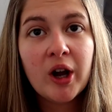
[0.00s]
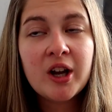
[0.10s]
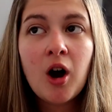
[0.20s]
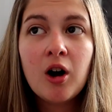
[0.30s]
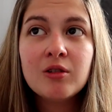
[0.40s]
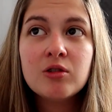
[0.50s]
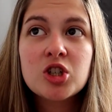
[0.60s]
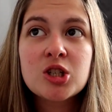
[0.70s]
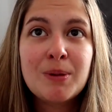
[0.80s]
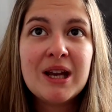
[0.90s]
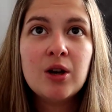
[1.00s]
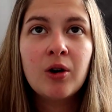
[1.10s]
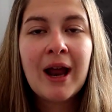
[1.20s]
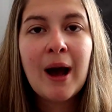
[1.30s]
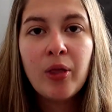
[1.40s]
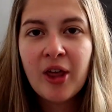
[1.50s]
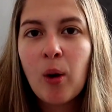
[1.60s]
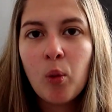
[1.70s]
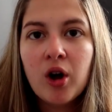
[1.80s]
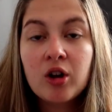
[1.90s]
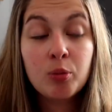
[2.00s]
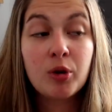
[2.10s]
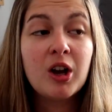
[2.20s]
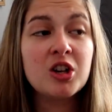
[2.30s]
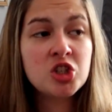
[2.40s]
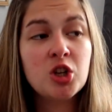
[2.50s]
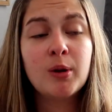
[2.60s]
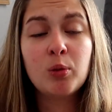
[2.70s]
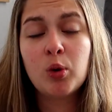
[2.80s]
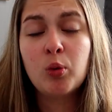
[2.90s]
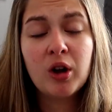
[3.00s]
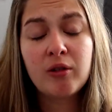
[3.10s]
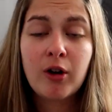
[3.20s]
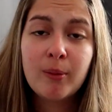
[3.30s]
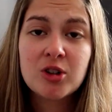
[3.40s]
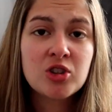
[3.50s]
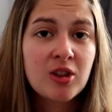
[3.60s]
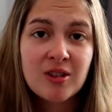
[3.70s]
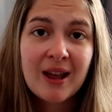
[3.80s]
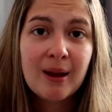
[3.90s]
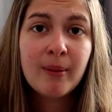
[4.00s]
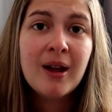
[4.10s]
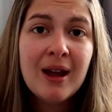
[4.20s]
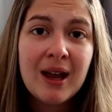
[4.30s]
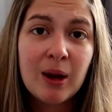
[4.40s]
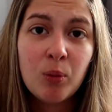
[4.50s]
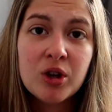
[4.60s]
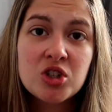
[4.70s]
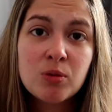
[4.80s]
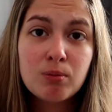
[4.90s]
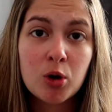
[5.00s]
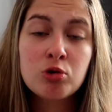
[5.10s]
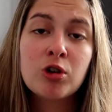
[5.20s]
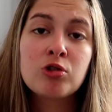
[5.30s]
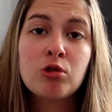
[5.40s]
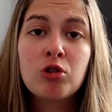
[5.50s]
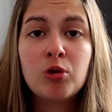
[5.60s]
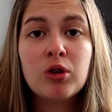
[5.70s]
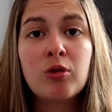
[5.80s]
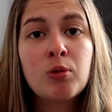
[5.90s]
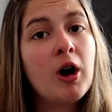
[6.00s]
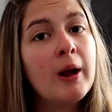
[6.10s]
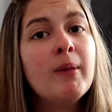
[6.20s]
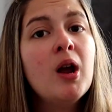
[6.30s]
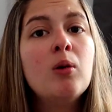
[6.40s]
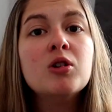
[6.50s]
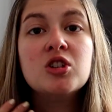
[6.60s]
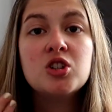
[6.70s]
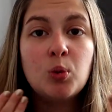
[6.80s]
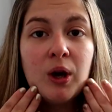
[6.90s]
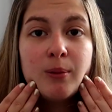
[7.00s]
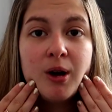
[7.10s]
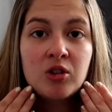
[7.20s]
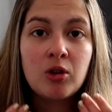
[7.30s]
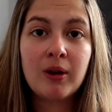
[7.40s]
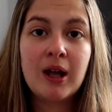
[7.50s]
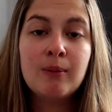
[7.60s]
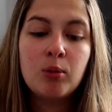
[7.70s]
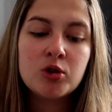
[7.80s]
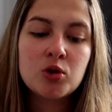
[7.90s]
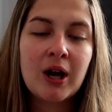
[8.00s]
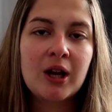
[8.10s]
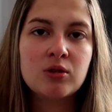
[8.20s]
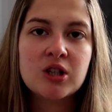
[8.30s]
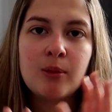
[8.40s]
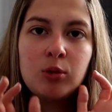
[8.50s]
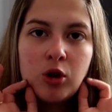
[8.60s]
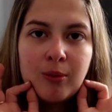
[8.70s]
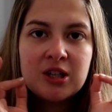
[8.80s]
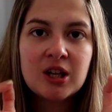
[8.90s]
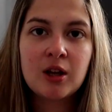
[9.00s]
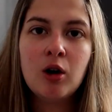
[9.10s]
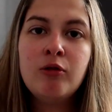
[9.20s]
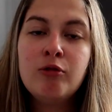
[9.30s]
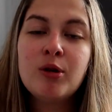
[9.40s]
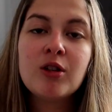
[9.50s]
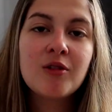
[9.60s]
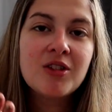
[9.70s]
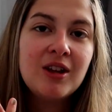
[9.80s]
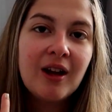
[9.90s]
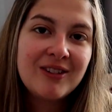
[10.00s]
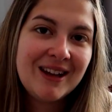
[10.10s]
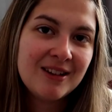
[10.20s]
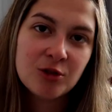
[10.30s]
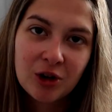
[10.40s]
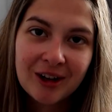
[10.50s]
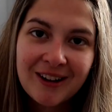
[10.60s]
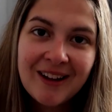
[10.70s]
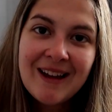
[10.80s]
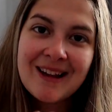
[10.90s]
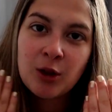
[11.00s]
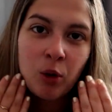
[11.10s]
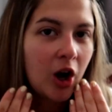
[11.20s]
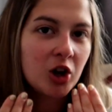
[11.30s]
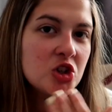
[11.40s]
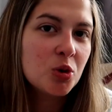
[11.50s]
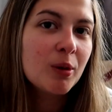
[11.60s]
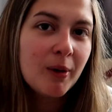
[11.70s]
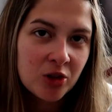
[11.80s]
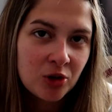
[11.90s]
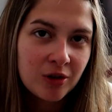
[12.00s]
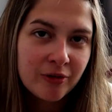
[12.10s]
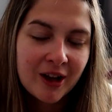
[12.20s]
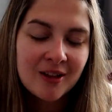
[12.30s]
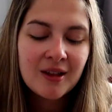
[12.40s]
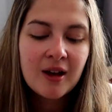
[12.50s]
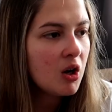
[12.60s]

I can't speak on how that works, but I assume it would work very much the same in which most restaurants do at this time, which is you wear the mask going in, but once you're at your table, you may take it off, because obviously you have to eat and drink. It's quite hard to do with a mask on your face.